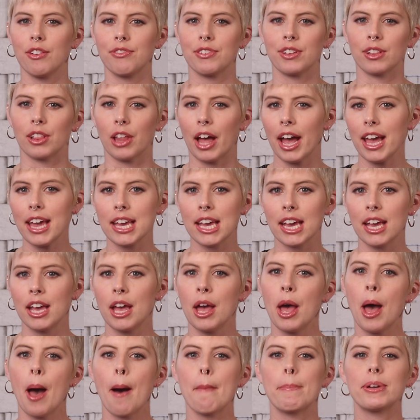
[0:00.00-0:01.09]
if you like,
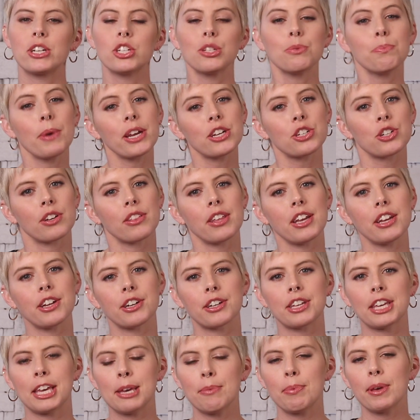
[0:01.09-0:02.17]
but just make sure that
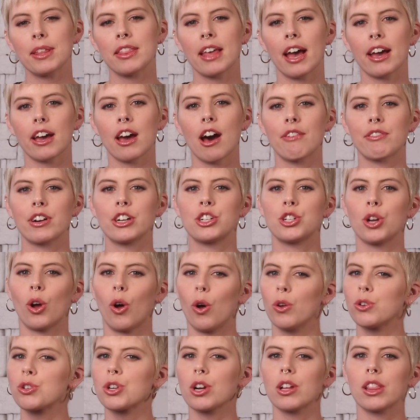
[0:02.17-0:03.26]
you're keeping that coverage
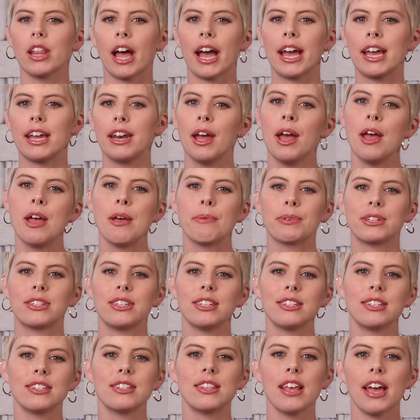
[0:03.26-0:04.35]
ultra light because
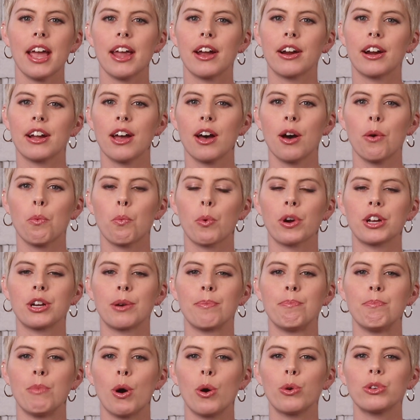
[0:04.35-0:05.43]
this is the area where
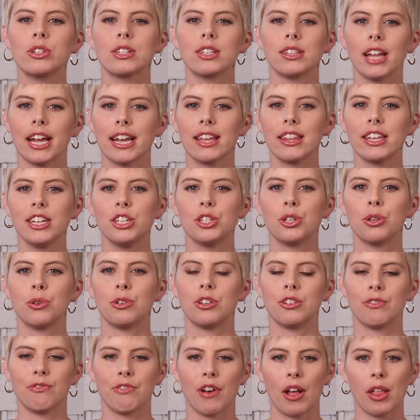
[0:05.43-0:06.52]
you're most likely
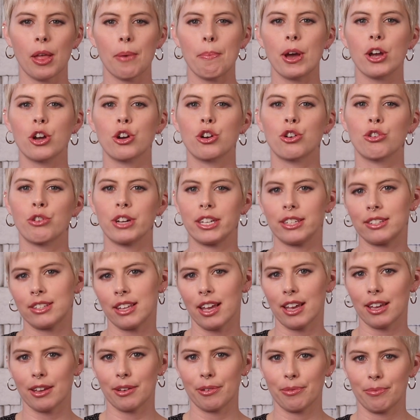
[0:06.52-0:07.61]
to develop
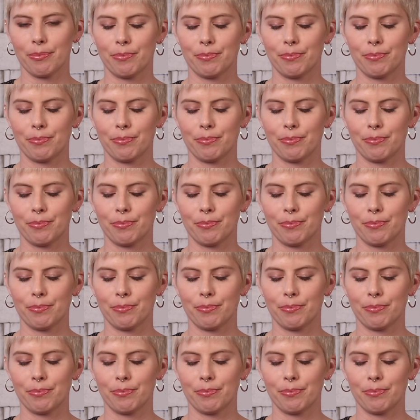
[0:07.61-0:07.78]
creasing.